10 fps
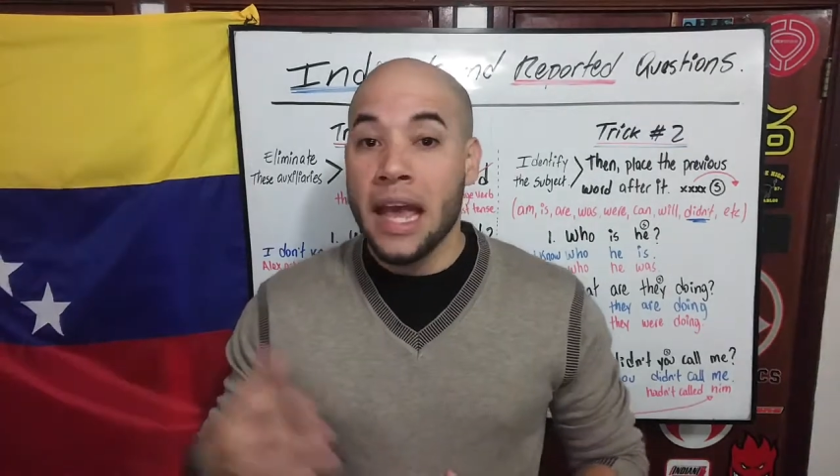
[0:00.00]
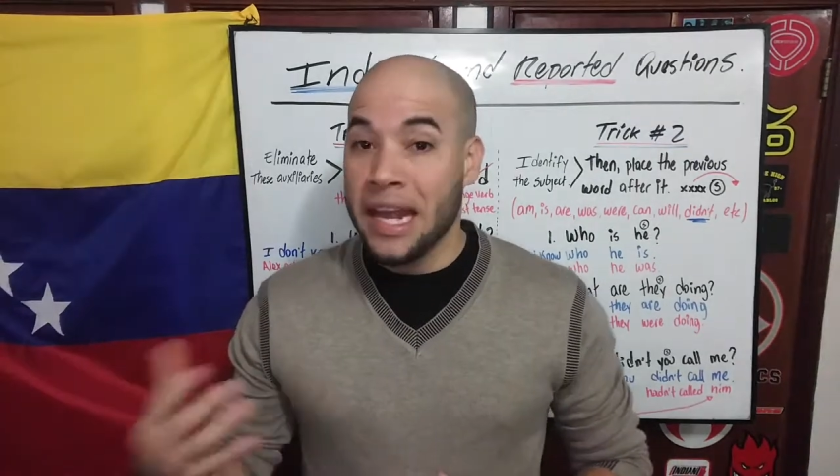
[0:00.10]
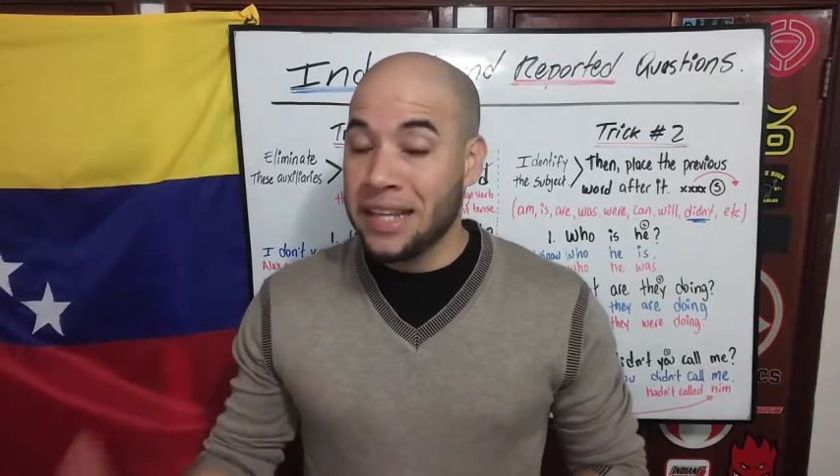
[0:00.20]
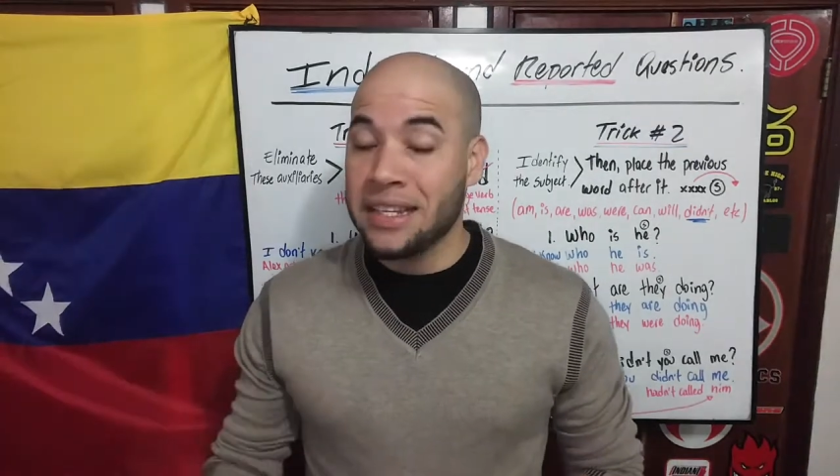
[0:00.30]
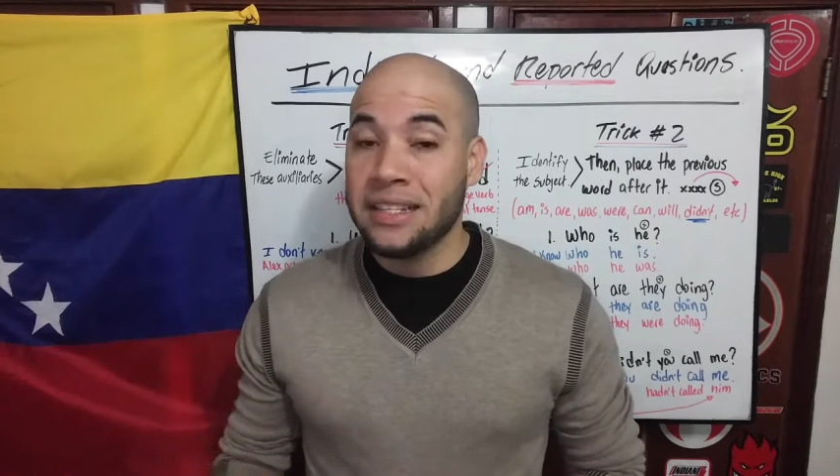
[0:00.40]
And
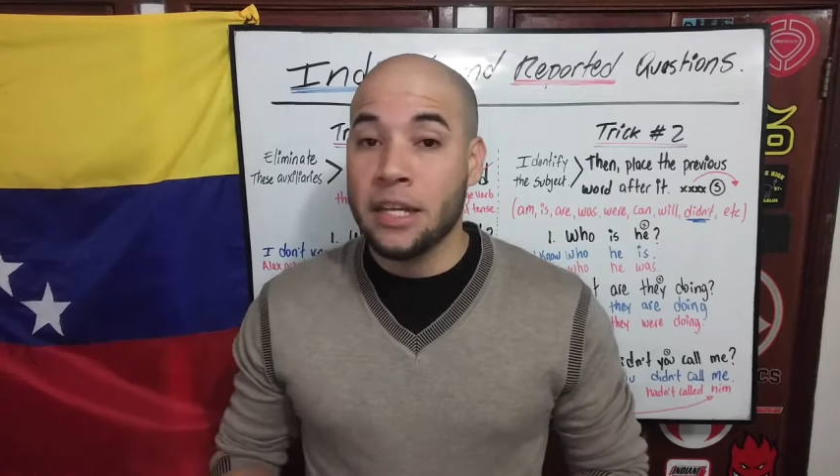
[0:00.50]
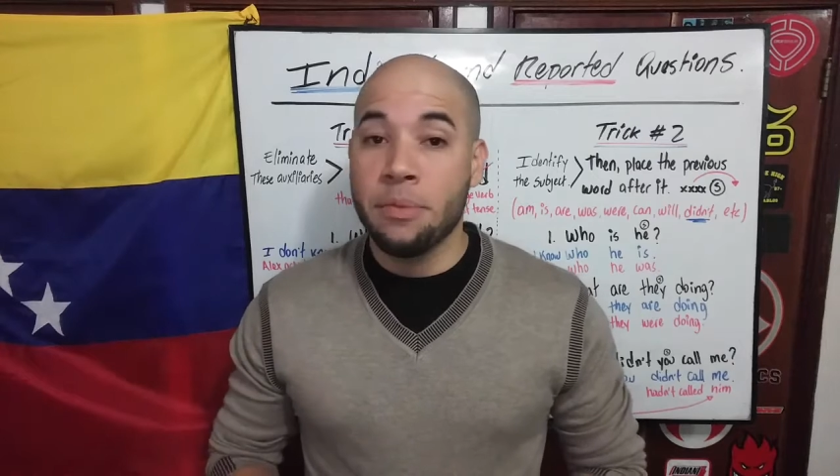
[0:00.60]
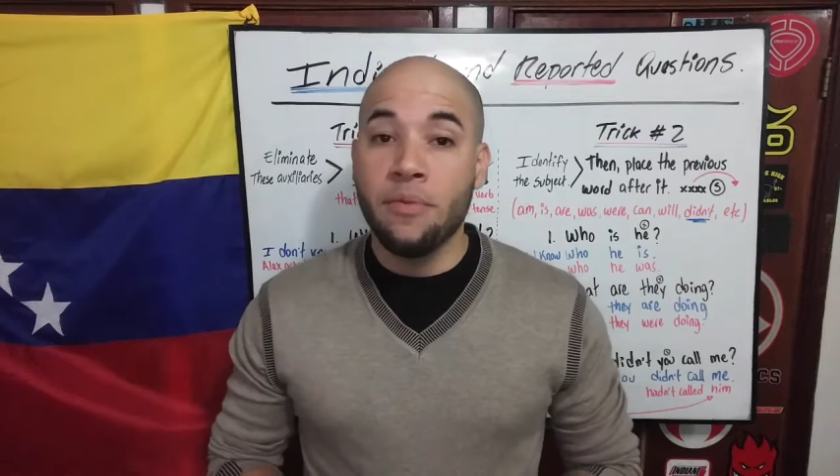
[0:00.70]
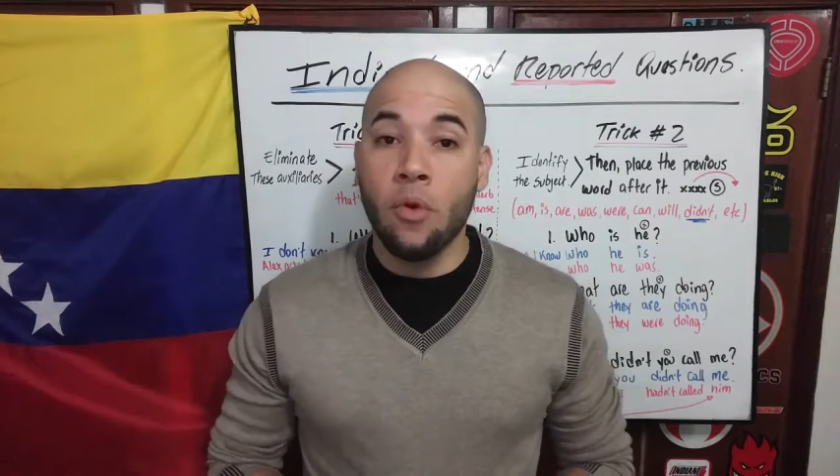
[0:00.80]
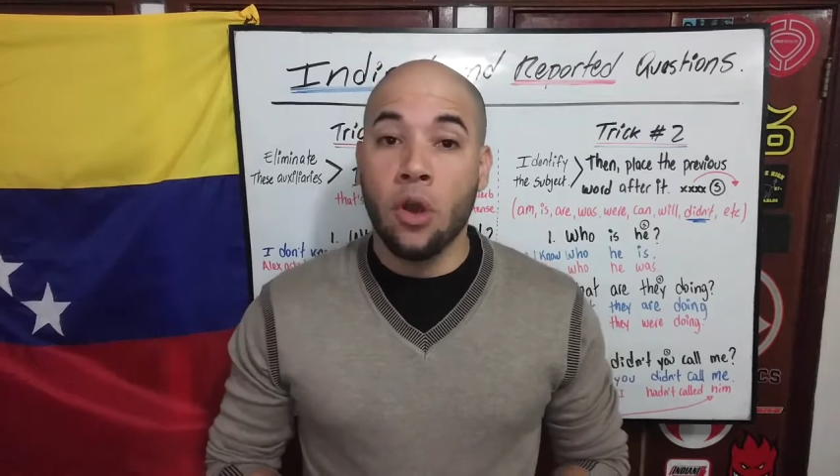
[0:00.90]
as I said
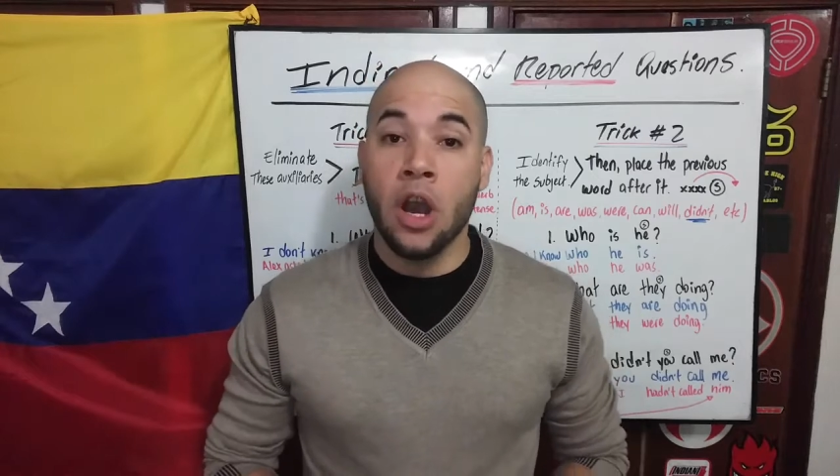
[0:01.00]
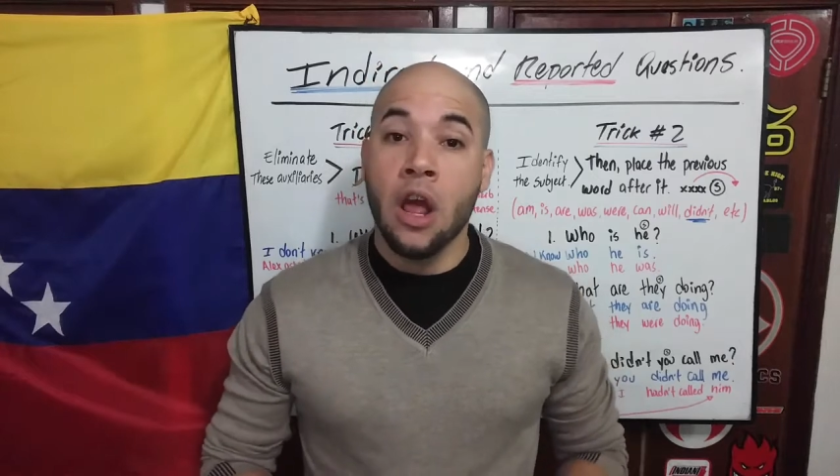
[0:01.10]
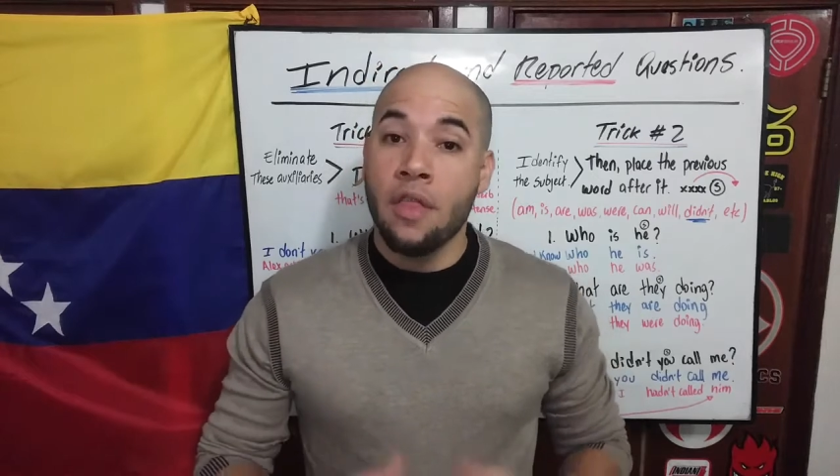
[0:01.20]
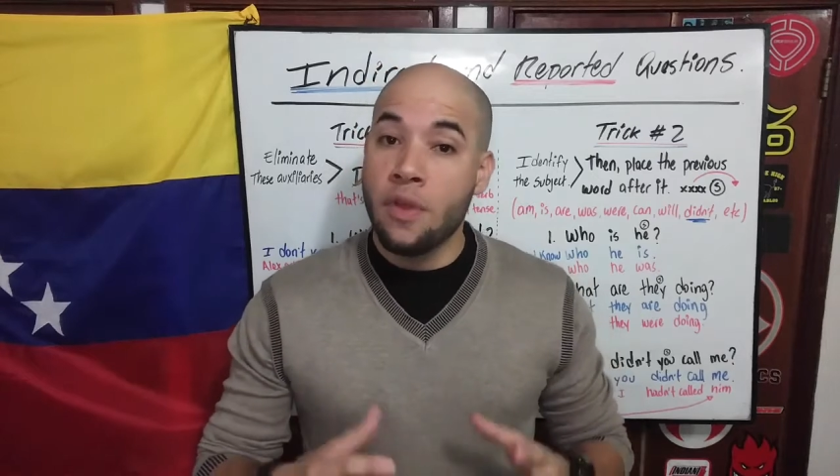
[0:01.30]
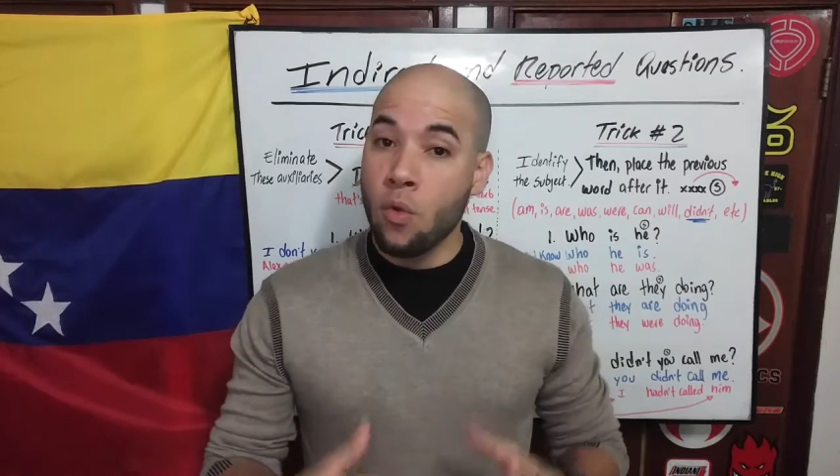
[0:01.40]
before,
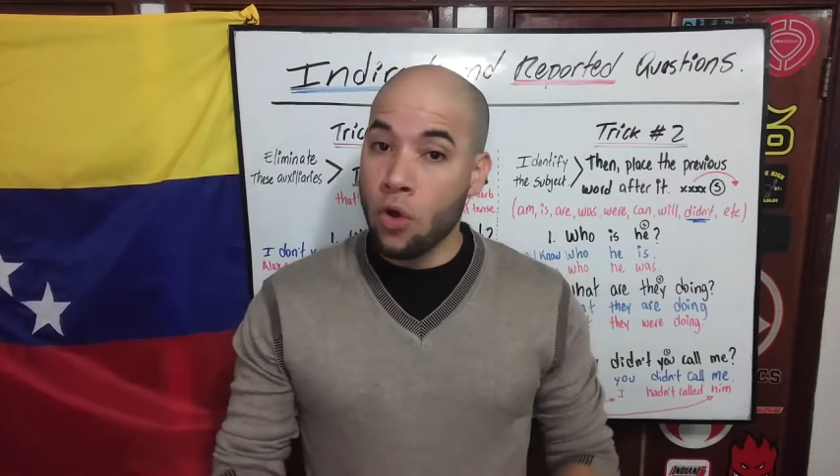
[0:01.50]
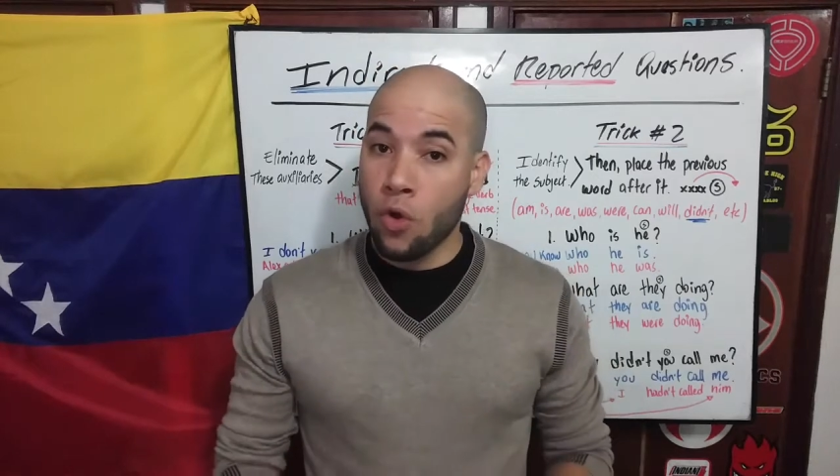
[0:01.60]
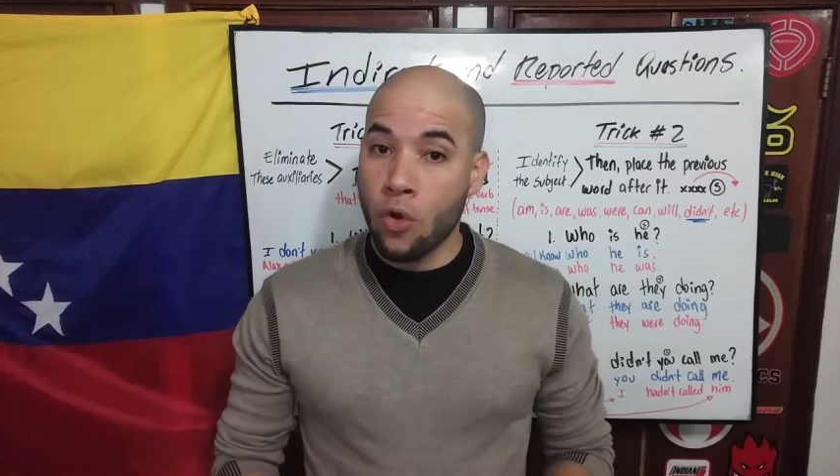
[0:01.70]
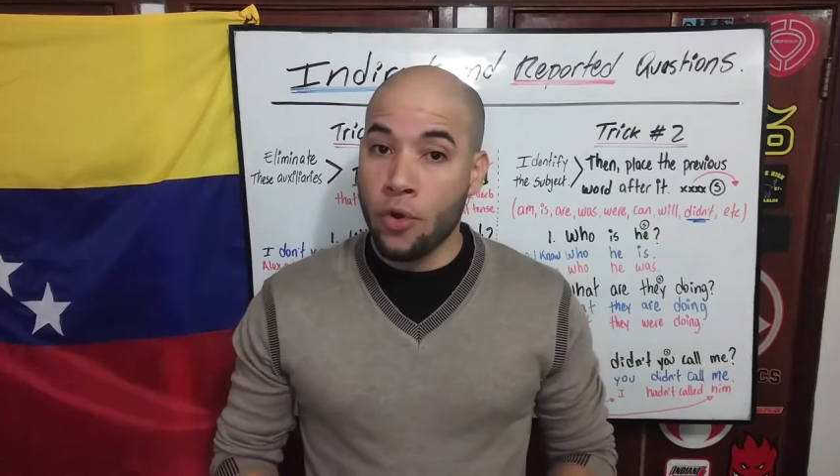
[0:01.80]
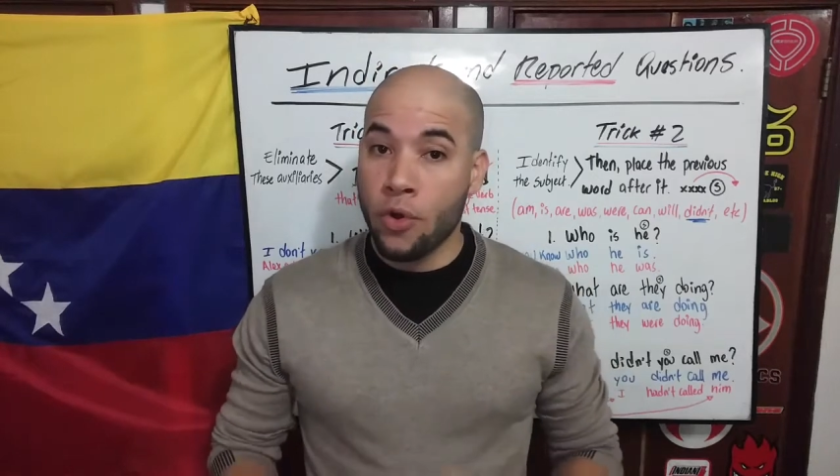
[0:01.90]
the word
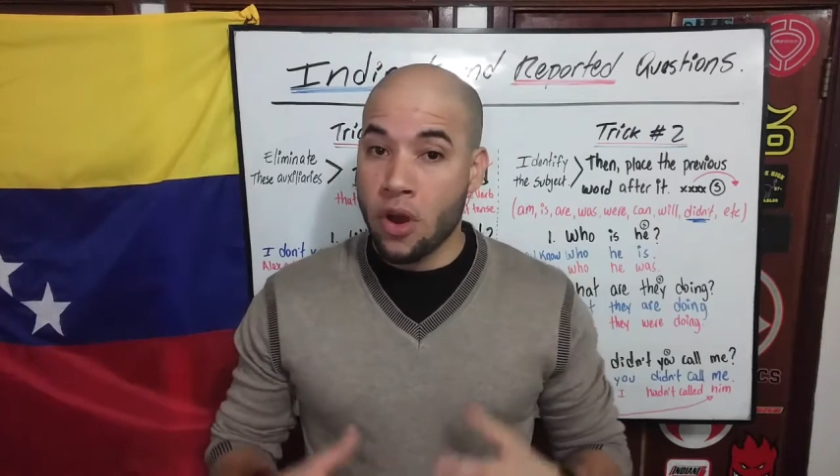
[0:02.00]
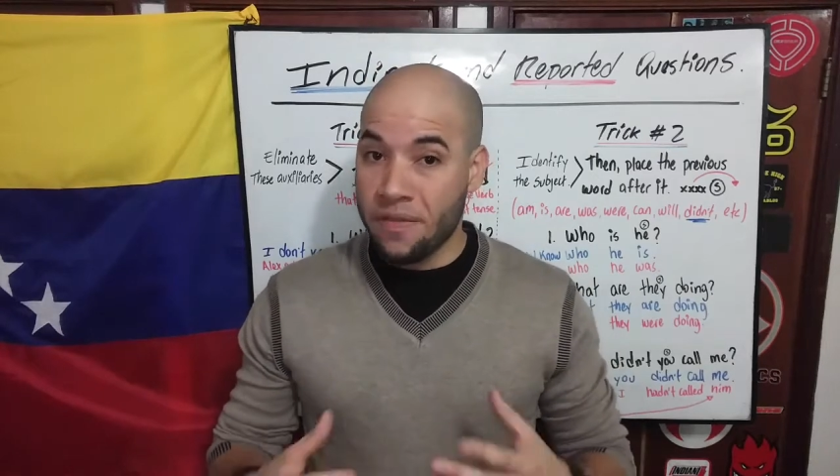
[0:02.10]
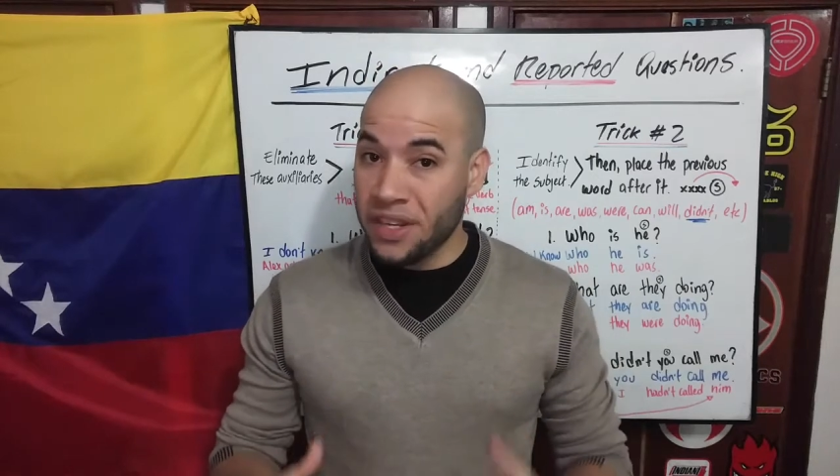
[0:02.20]
order of